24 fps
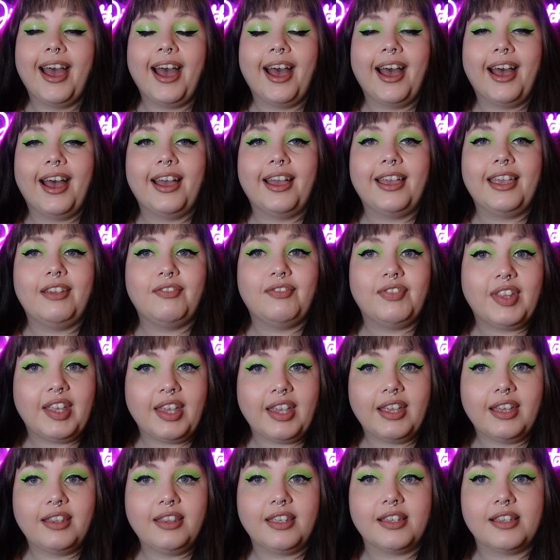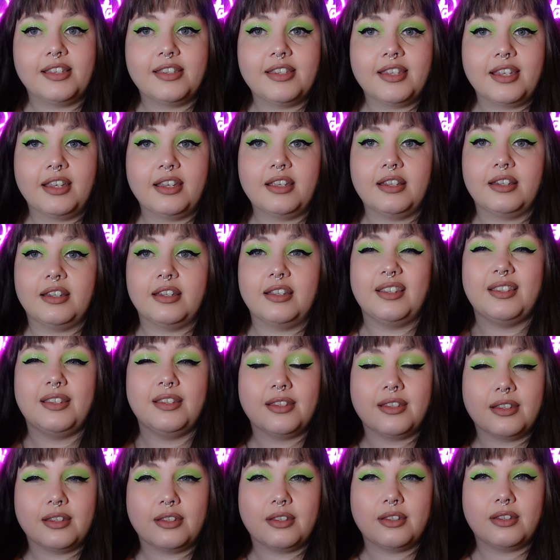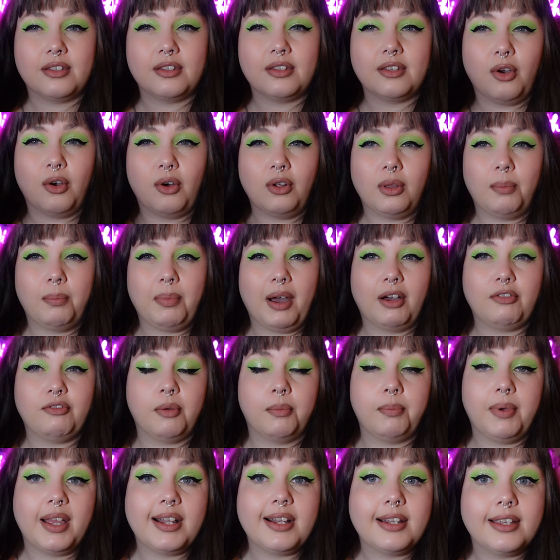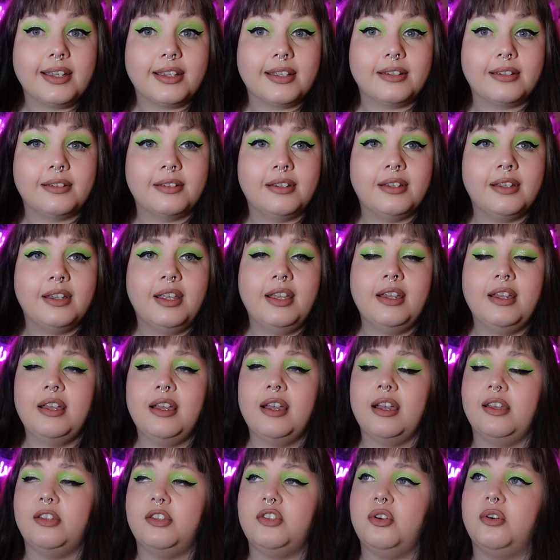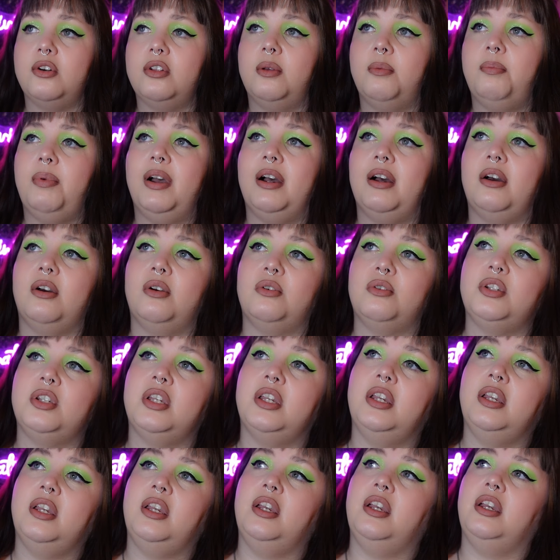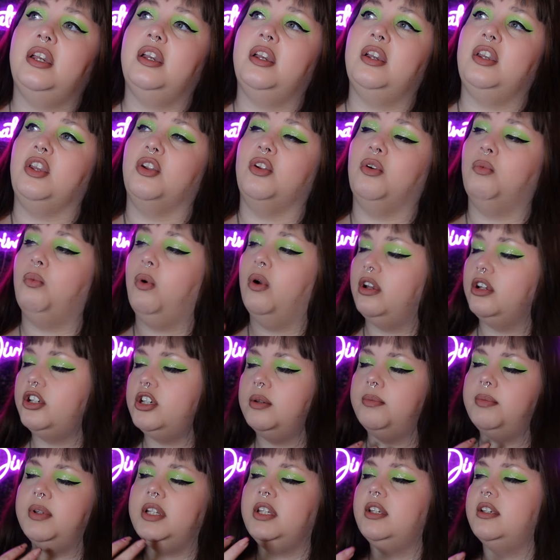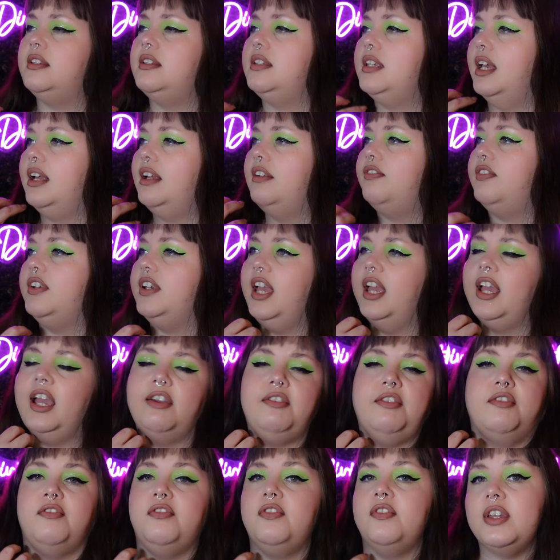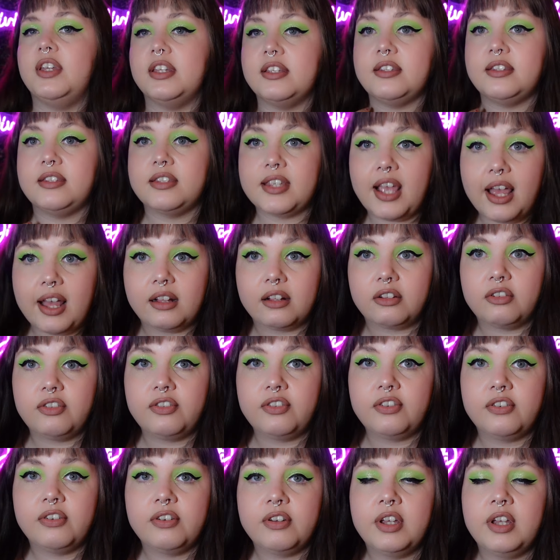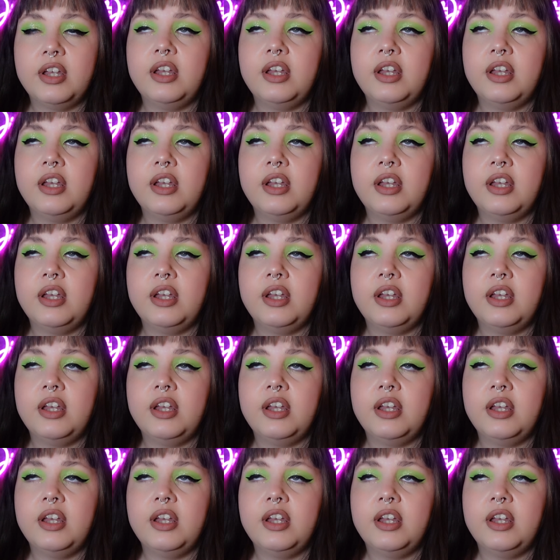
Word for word: uh, even the atheist Satanists, it's all about rebellion. It's all about you know worshiping yourself and caring for yourself